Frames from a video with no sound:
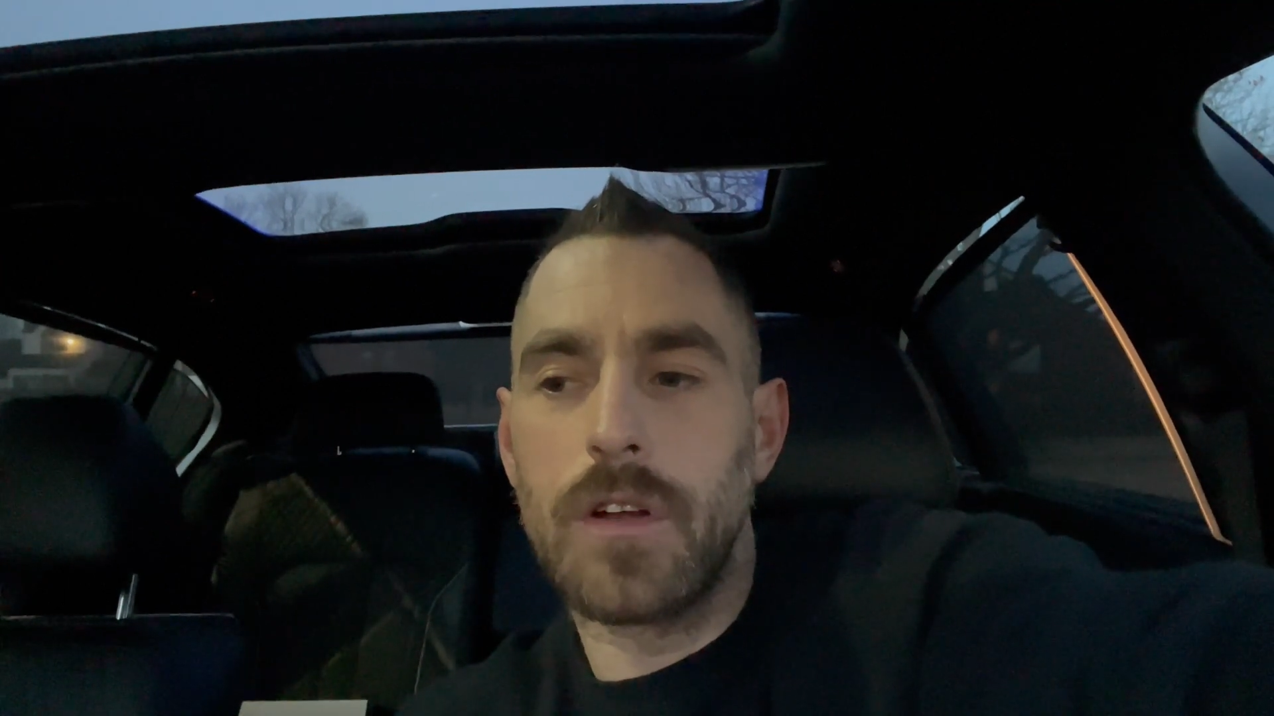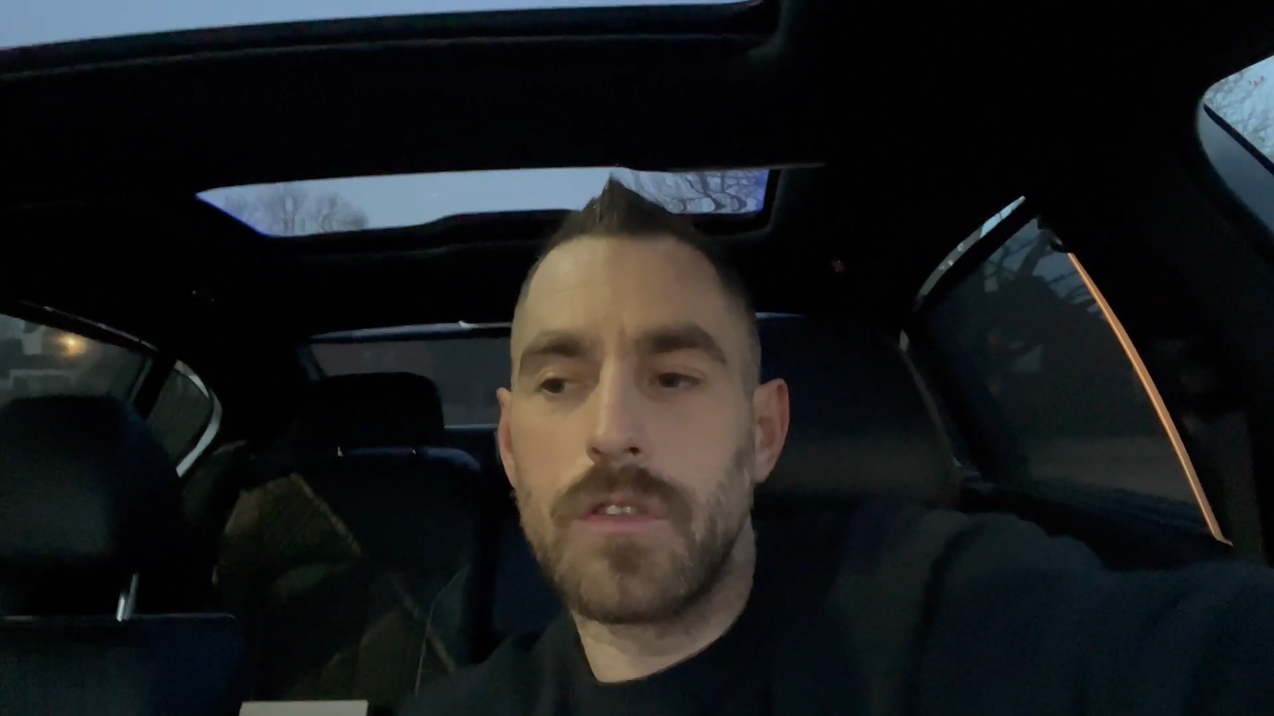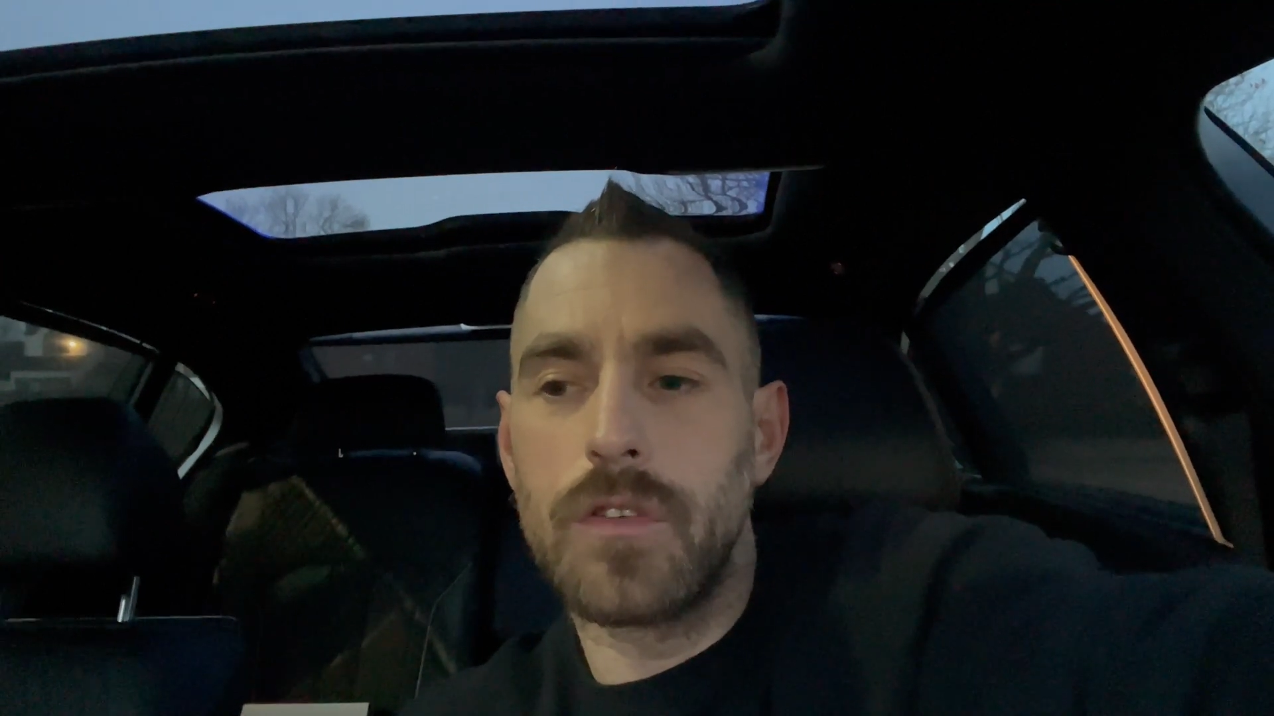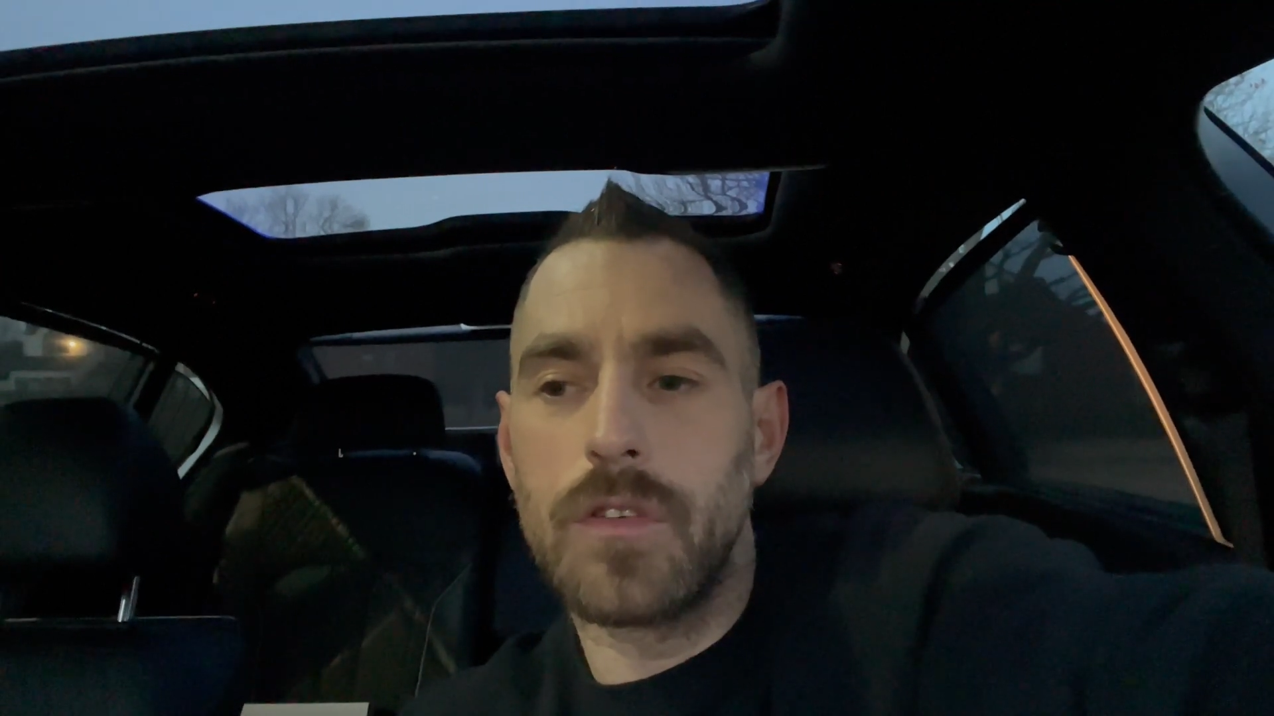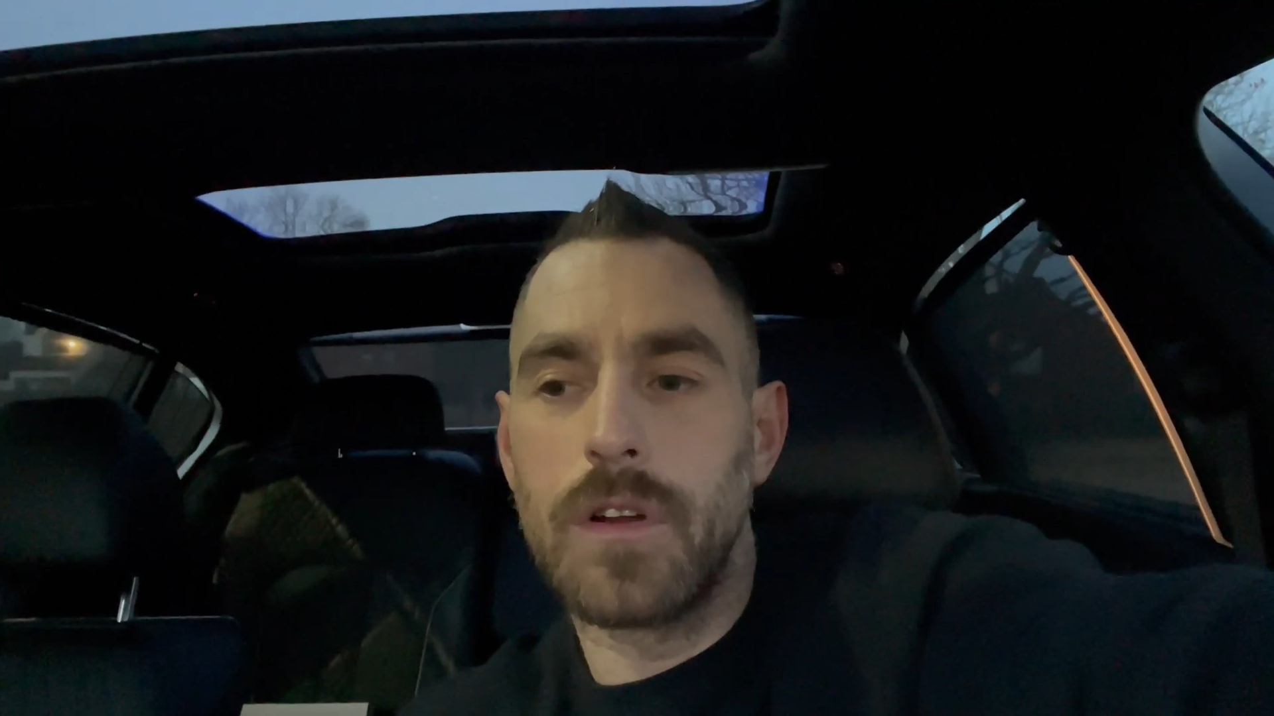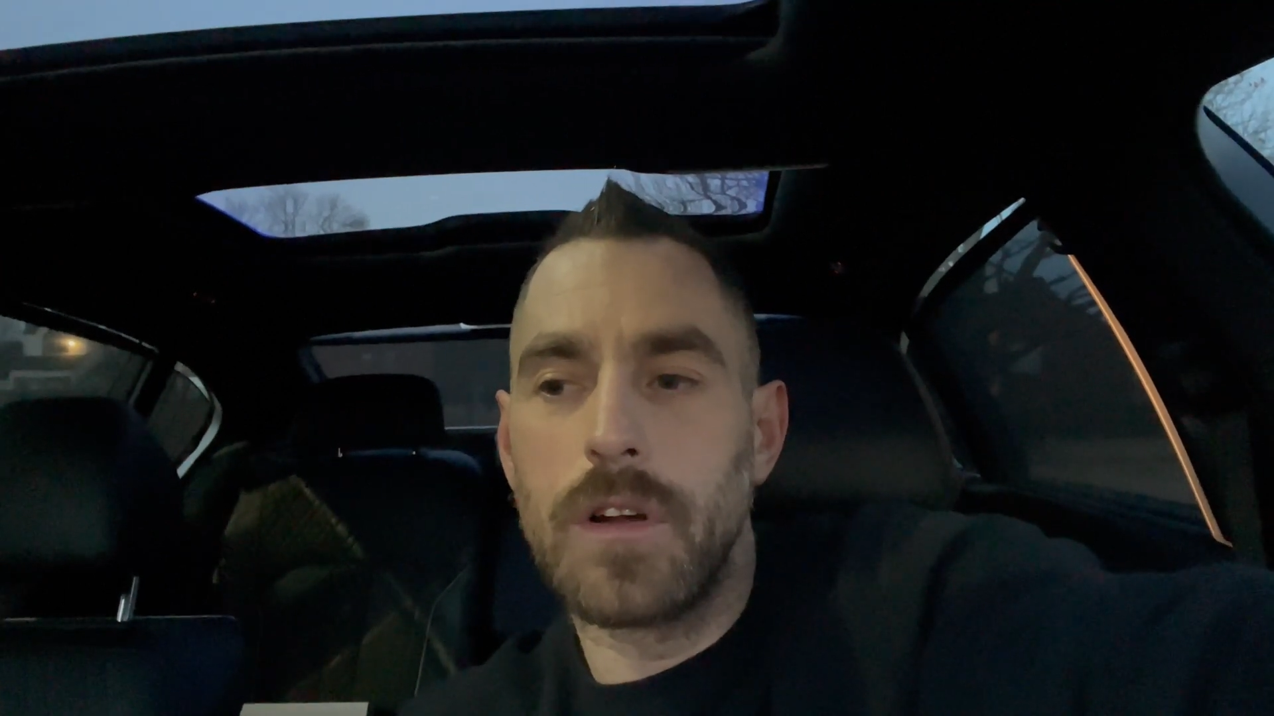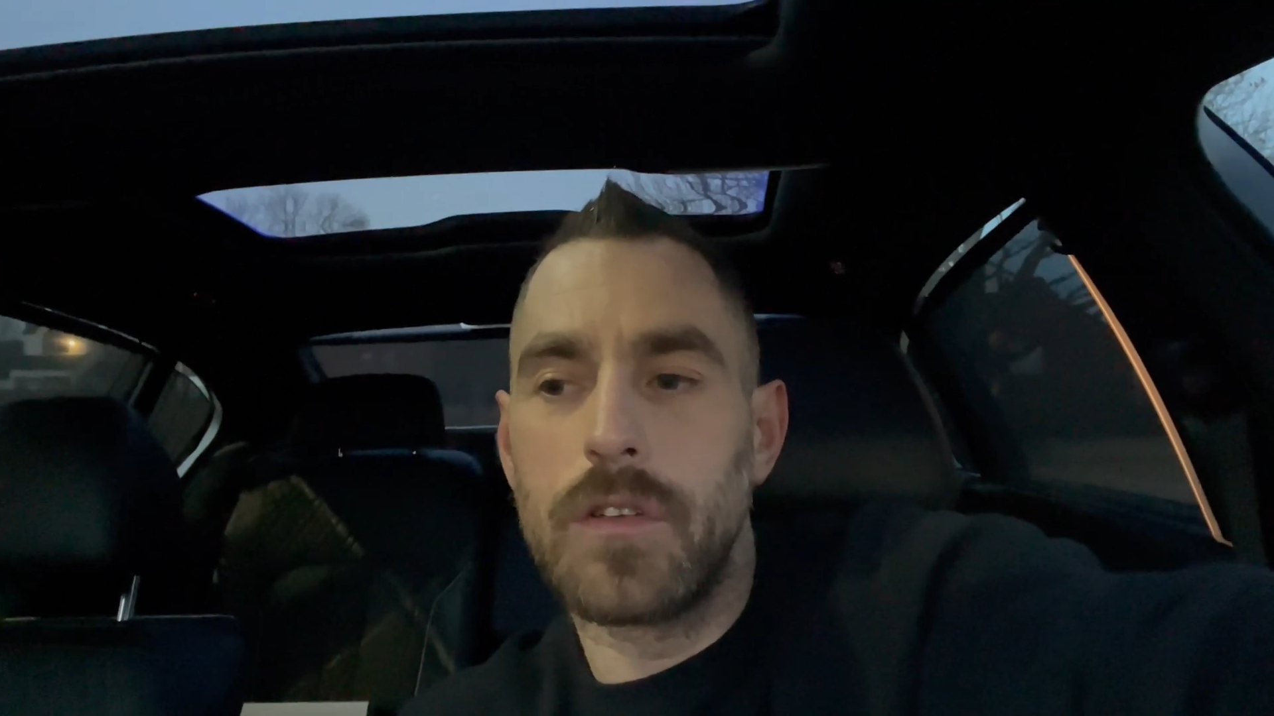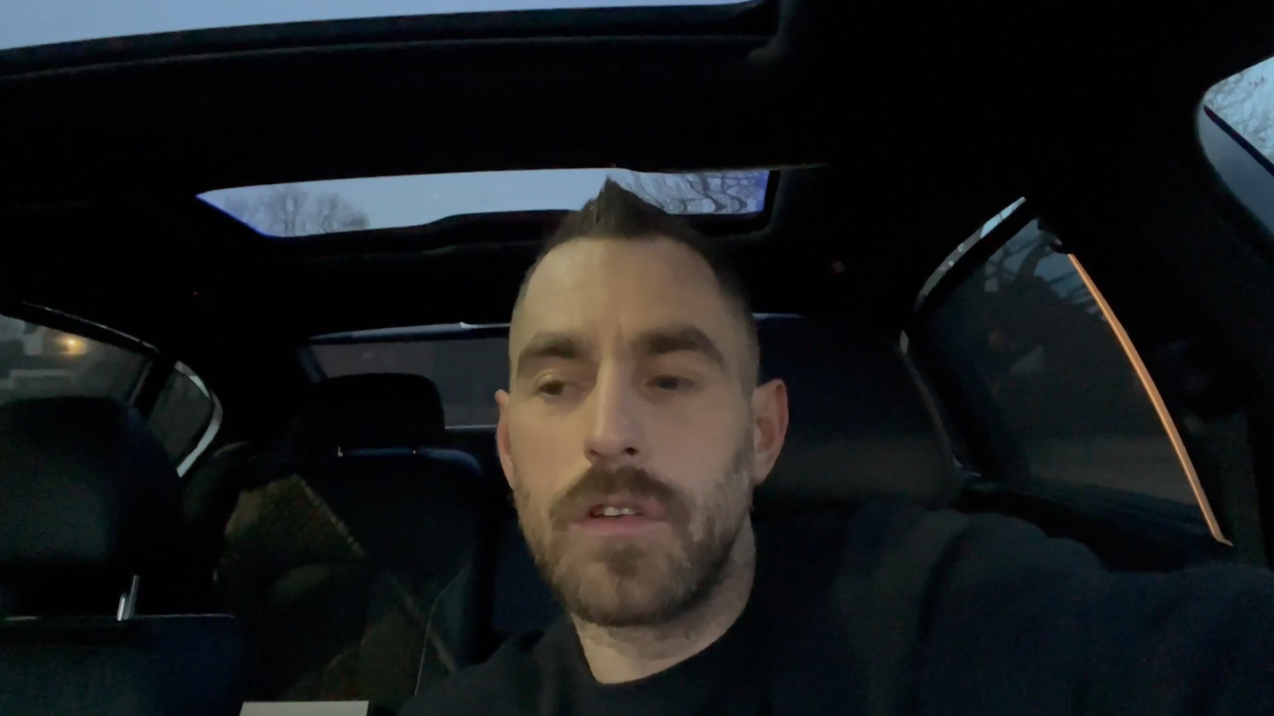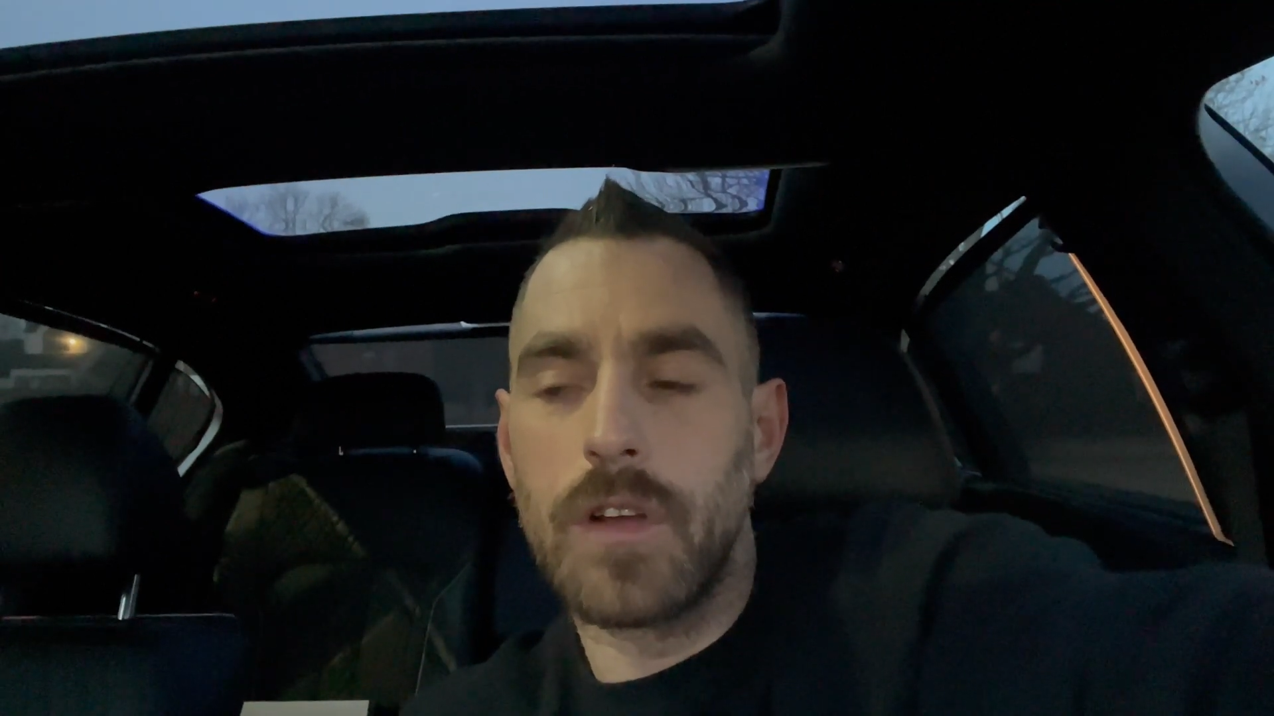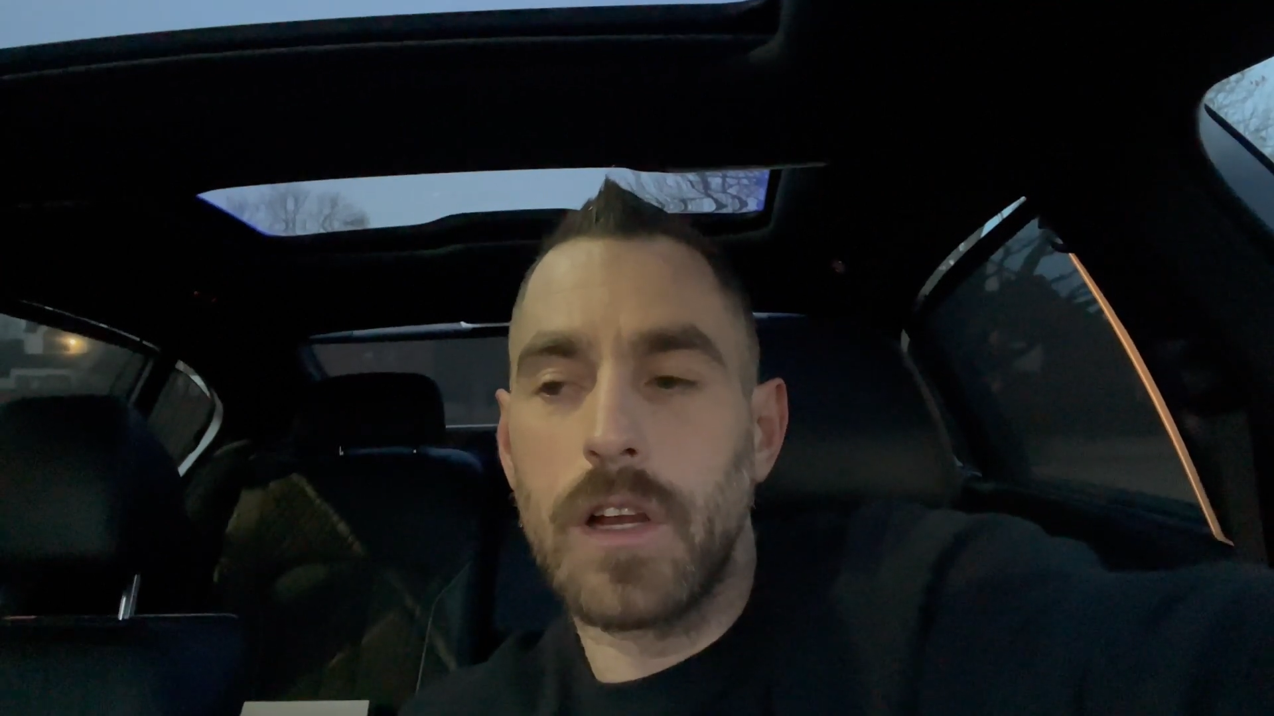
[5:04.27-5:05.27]

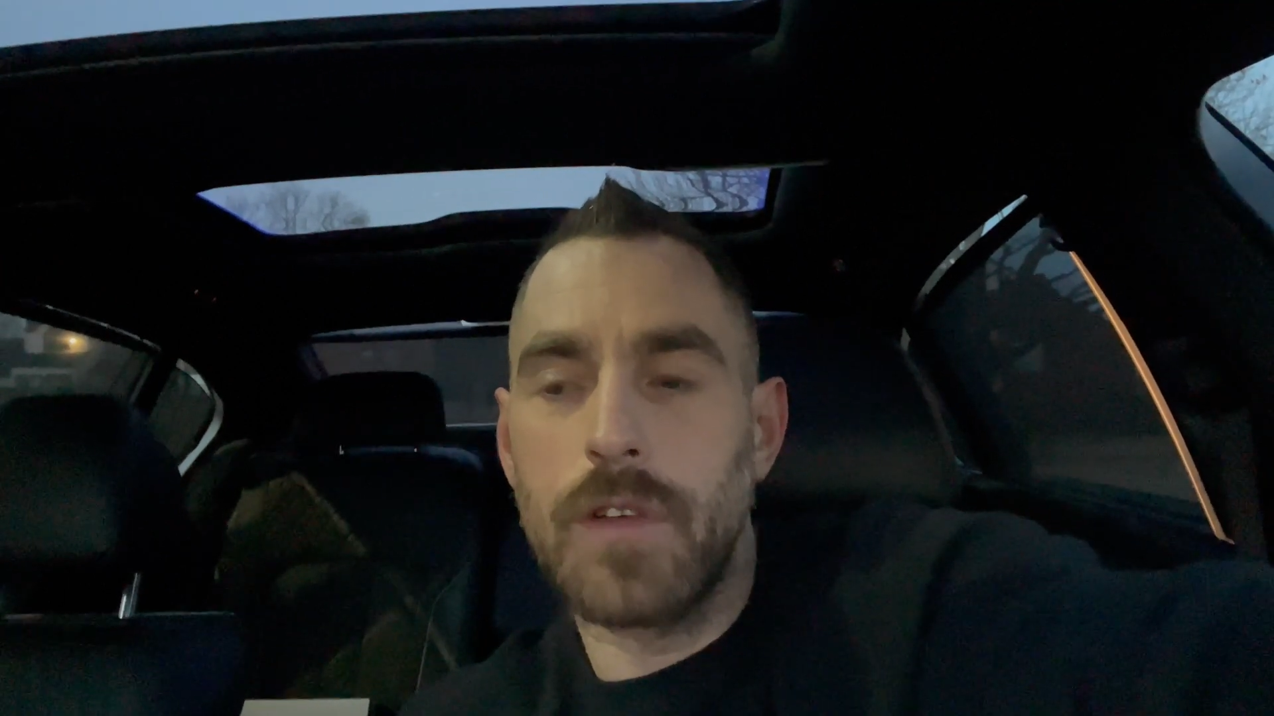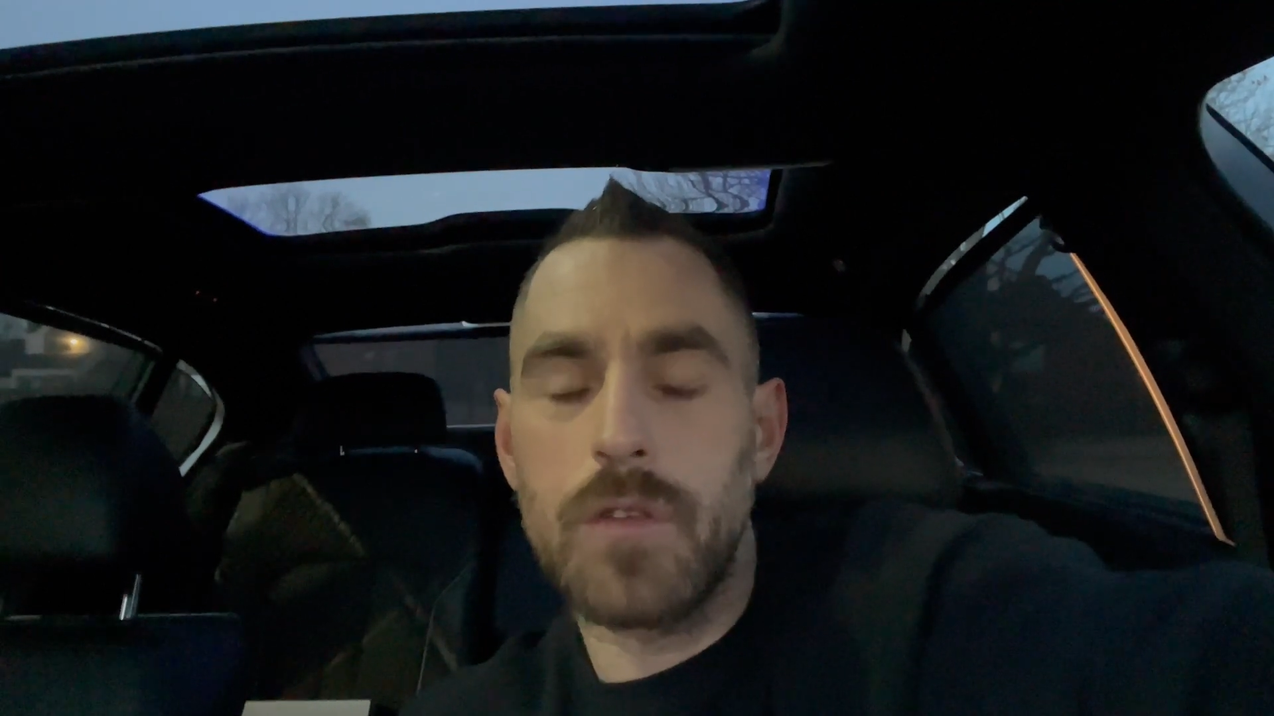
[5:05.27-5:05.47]
if